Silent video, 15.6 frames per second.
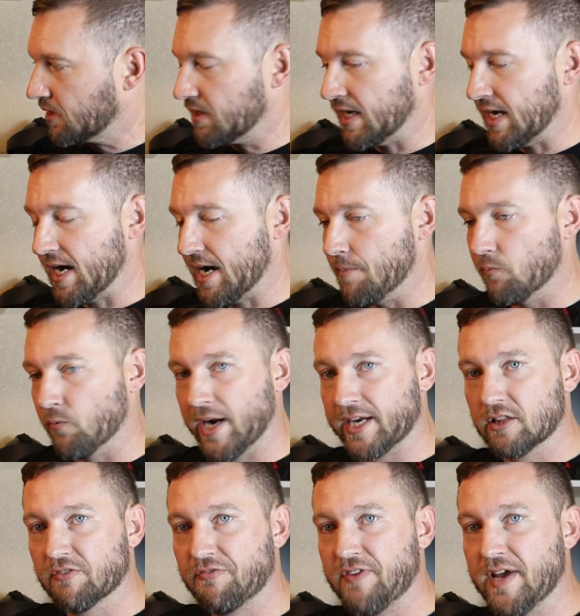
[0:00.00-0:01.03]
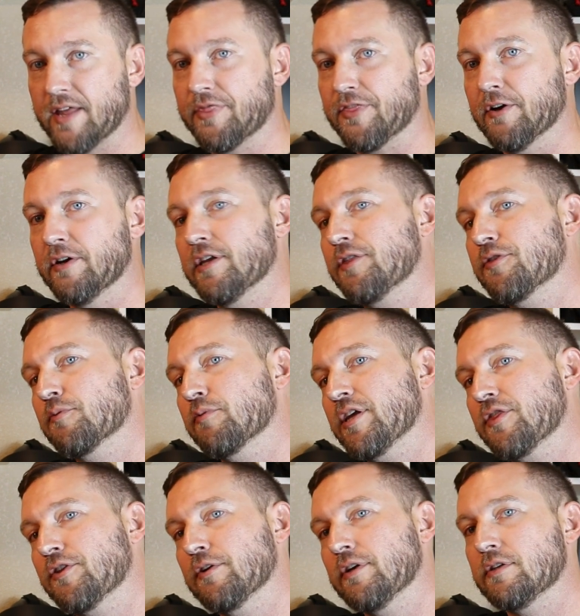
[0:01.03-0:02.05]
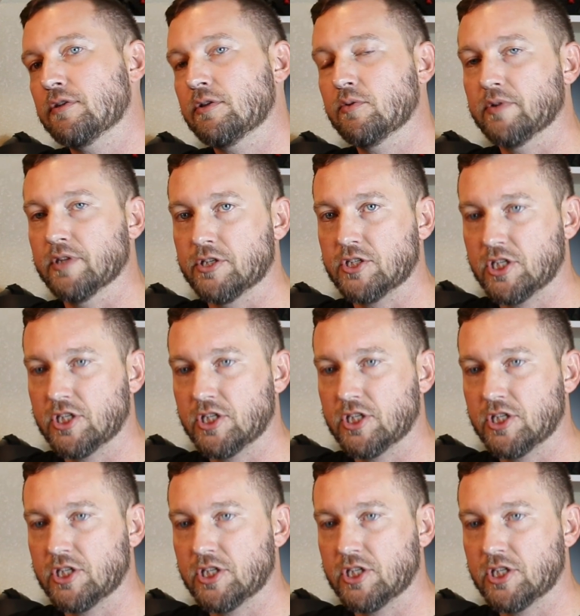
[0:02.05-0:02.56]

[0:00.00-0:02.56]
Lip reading: Regular fit, 33, 32 in the